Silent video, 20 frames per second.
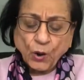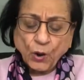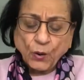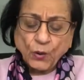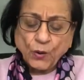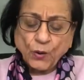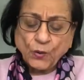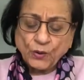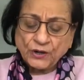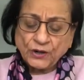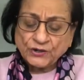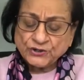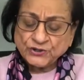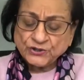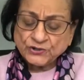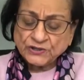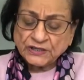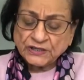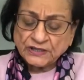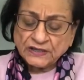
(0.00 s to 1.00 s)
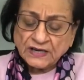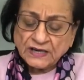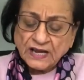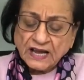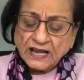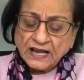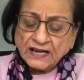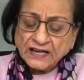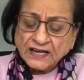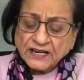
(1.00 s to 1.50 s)
O Arjuna,
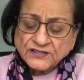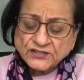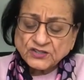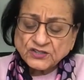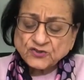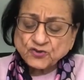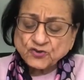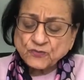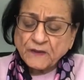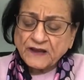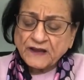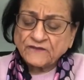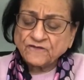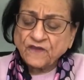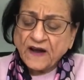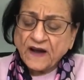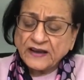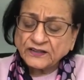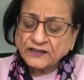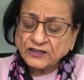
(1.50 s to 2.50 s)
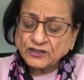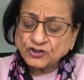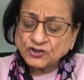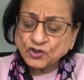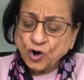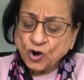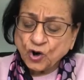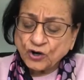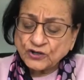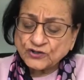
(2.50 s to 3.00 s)
listen to my final
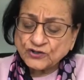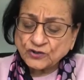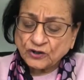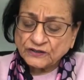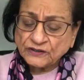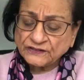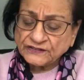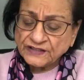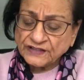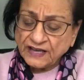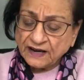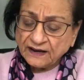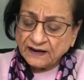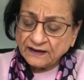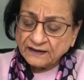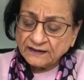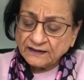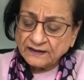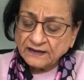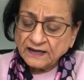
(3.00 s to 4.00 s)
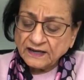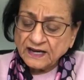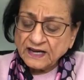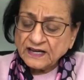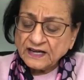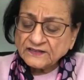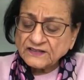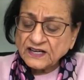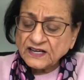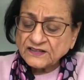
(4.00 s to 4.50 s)
thoughts on Tyag,
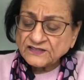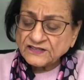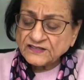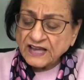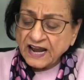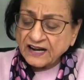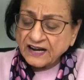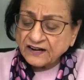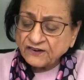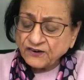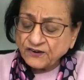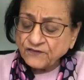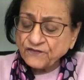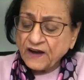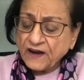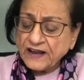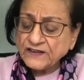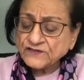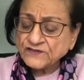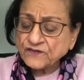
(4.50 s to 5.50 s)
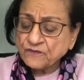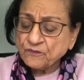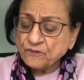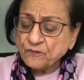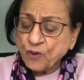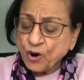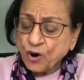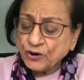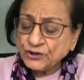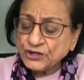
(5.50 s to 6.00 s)
the sacrifice of
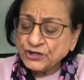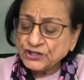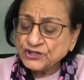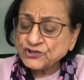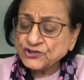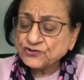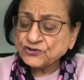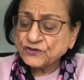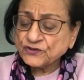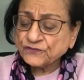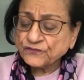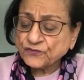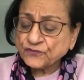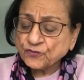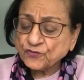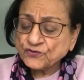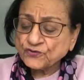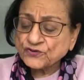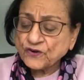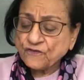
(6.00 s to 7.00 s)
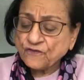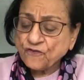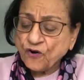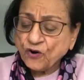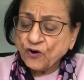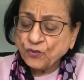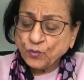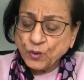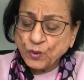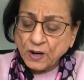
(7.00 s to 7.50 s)
bondage to the fruits of
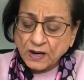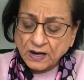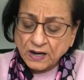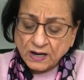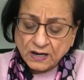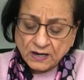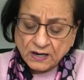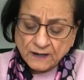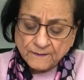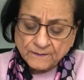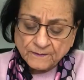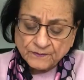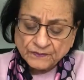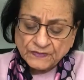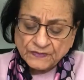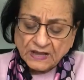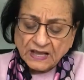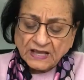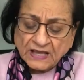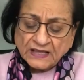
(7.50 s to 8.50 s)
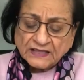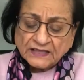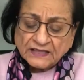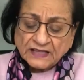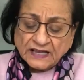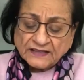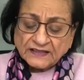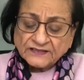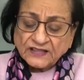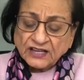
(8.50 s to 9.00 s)
all work.
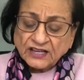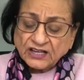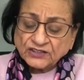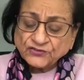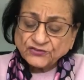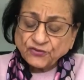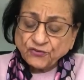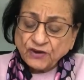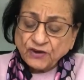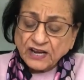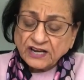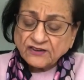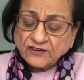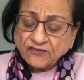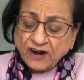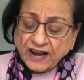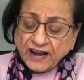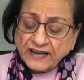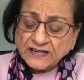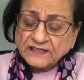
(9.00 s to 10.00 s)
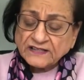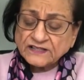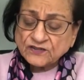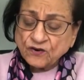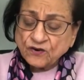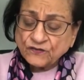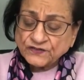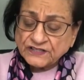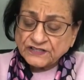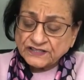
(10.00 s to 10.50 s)
There are three kinds
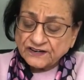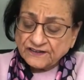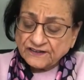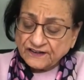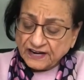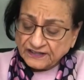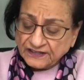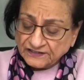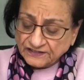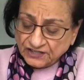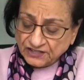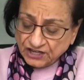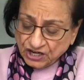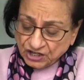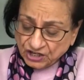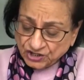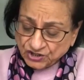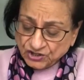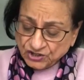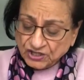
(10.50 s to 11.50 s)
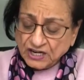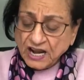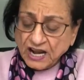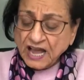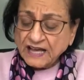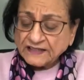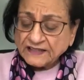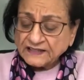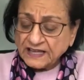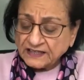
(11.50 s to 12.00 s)
of renunciation
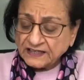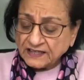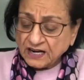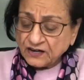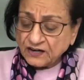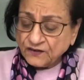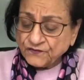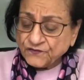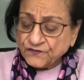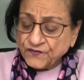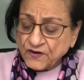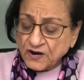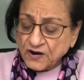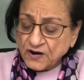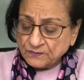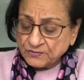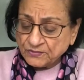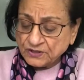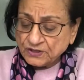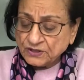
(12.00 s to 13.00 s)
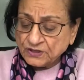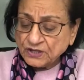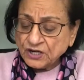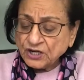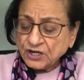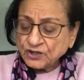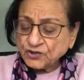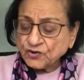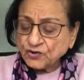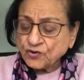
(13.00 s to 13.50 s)
that are affirmed.
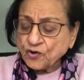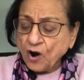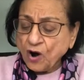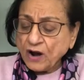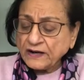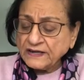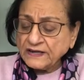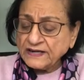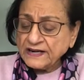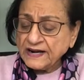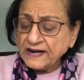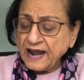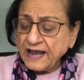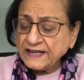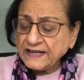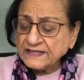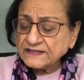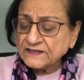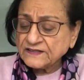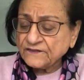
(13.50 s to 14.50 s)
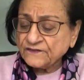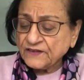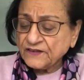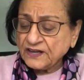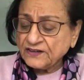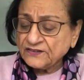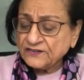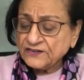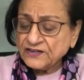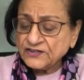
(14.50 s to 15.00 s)
To cognize the
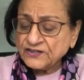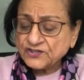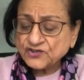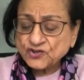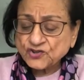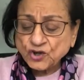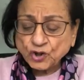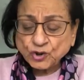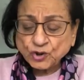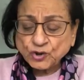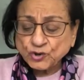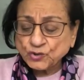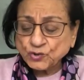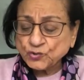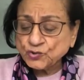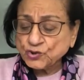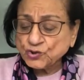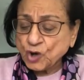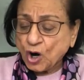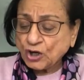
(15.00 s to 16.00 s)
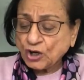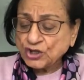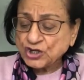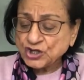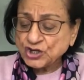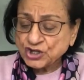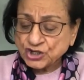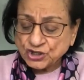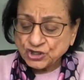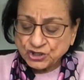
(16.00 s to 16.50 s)
variance, do not
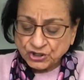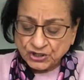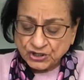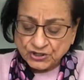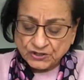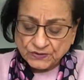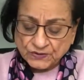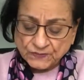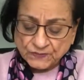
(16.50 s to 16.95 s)
shirk.